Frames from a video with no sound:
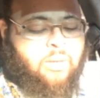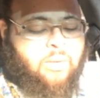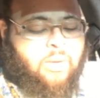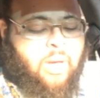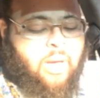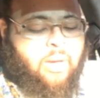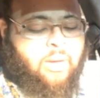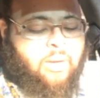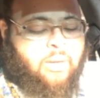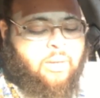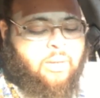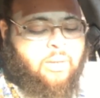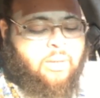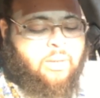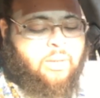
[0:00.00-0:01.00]
Okay,
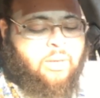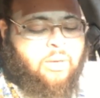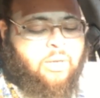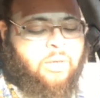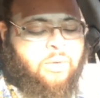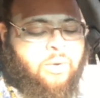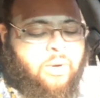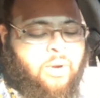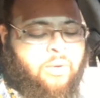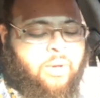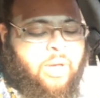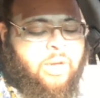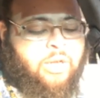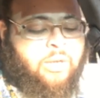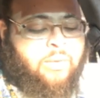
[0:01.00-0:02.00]
so the sword gonna
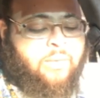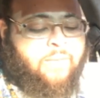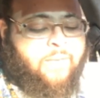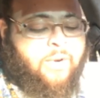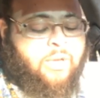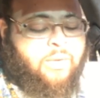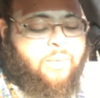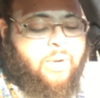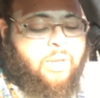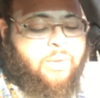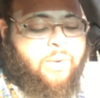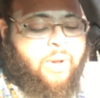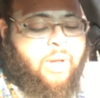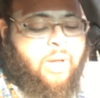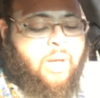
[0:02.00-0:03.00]
get you. Verse
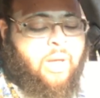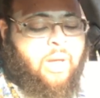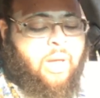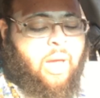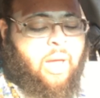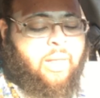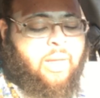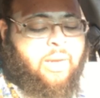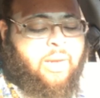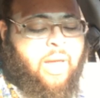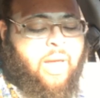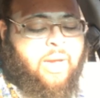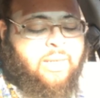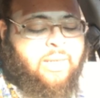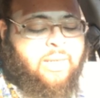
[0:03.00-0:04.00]
23. And the
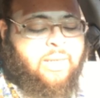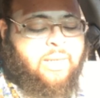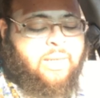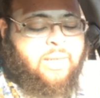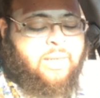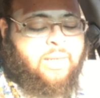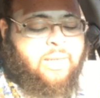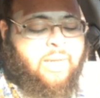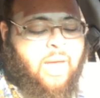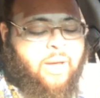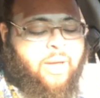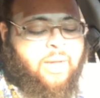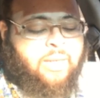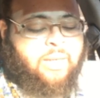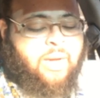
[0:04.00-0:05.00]
dead shall be cast out
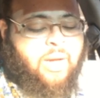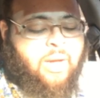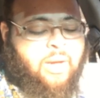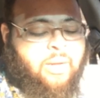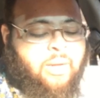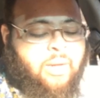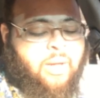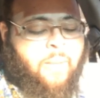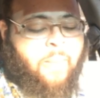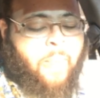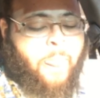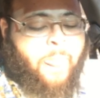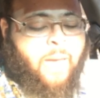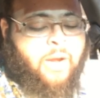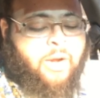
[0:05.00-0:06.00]
as dung,
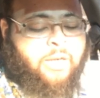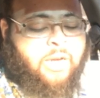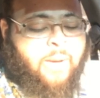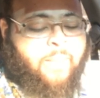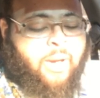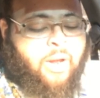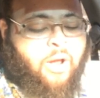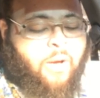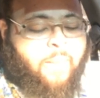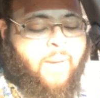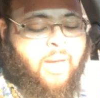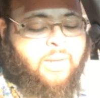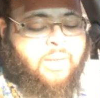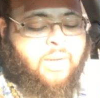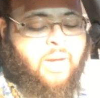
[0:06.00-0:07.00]
and there shall be no
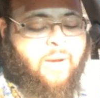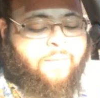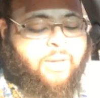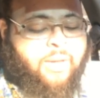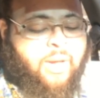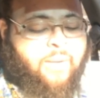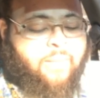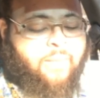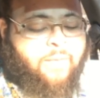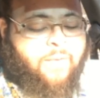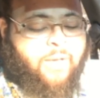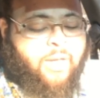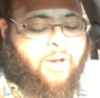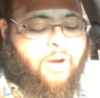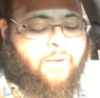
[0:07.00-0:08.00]
man to comfort them. For
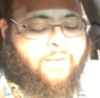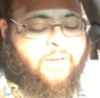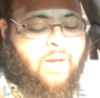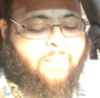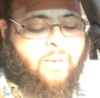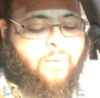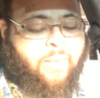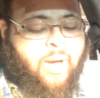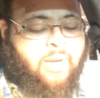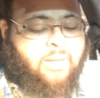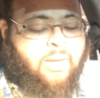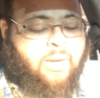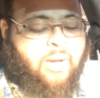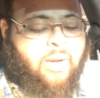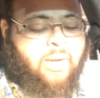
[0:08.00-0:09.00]
the earth shall be
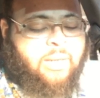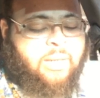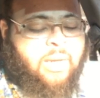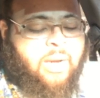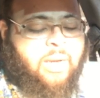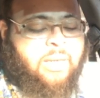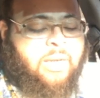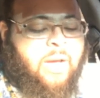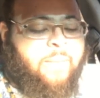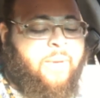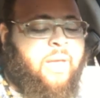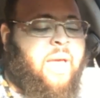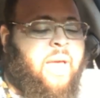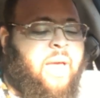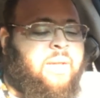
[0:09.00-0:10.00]
wasted, and the city shall be
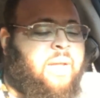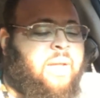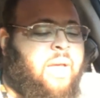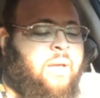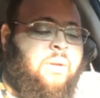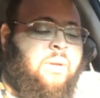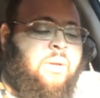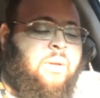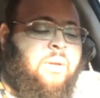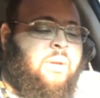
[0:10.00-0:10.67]
cast down.